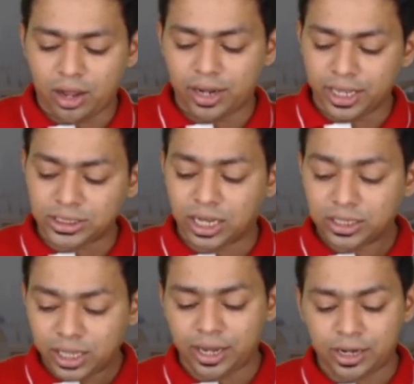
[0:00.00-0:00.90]
against
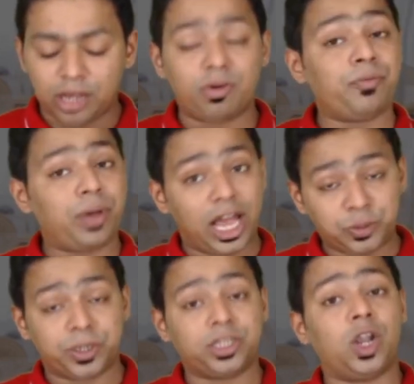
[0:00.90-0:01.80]
other income of as
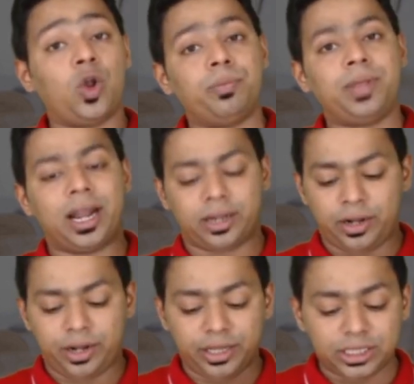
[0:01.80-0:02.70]
per the law of that
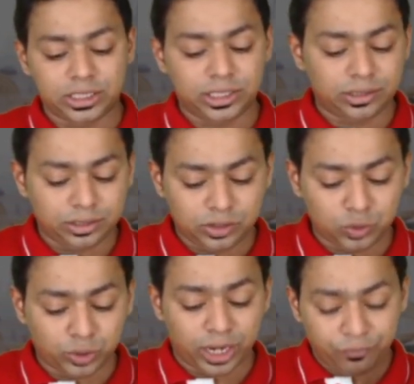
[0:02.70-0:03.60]
country. This is
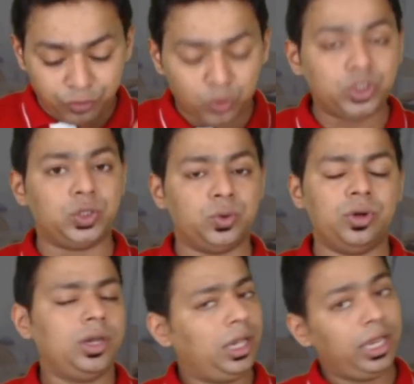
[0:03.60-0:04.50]
to confuse
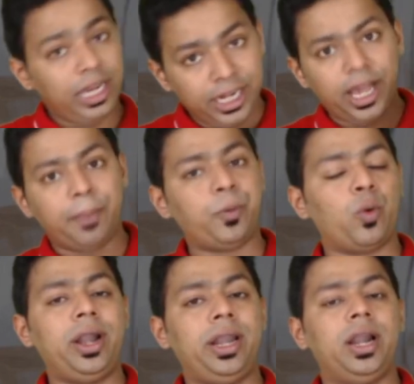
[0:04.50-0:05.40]
you. India
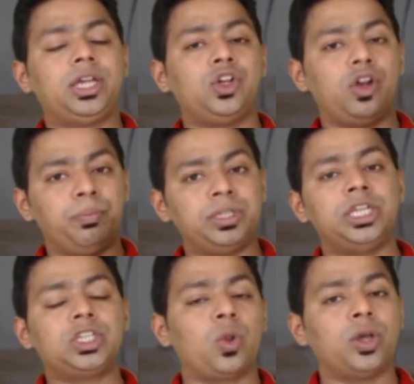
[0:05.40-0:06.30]
provide deduction of
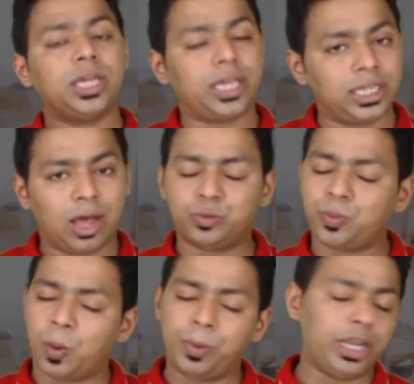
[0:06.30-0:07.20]
business loss against house
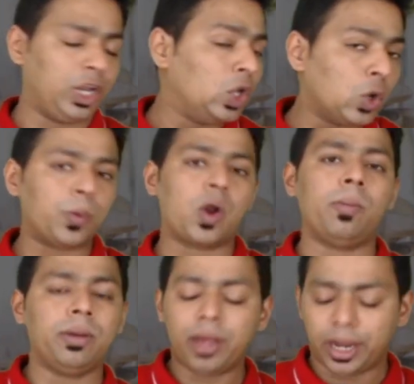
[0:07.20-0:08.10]
property, no
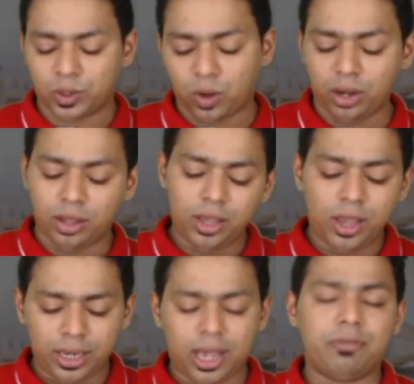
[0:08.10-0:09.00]
problem at all.
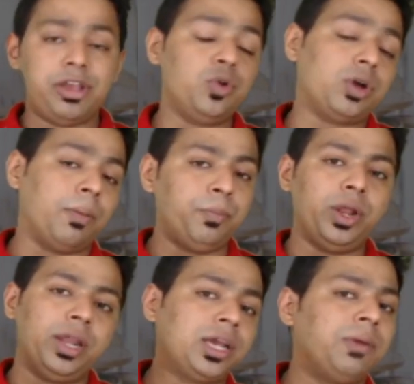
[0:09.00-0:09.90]
Yeah, when you
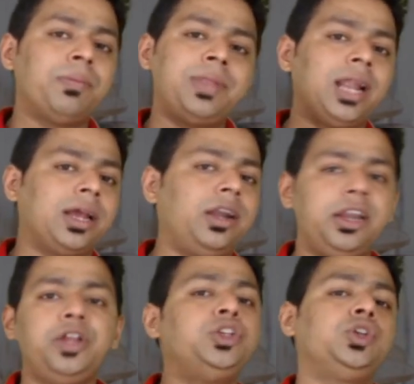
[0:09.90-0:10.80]
compute income of that
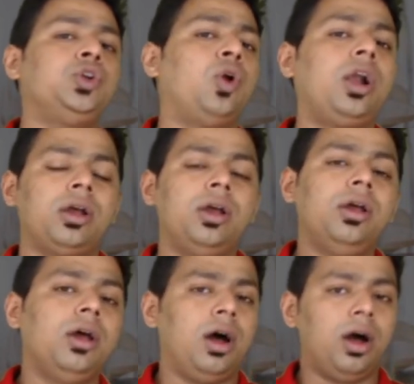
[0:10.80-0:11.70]
country, you should not,
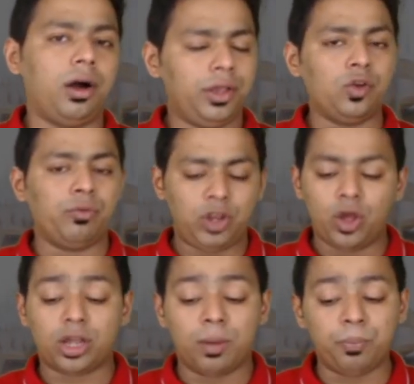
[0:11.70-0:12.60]
when you
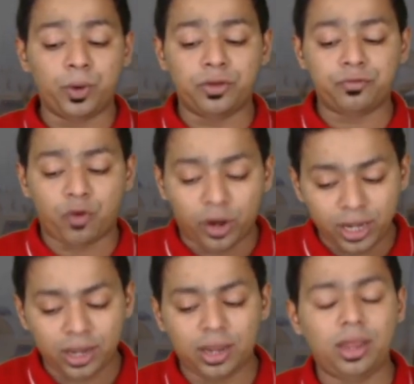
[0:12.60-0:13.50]
are computing
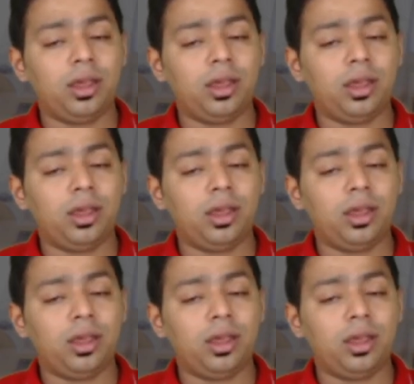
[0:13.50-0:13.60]
foreign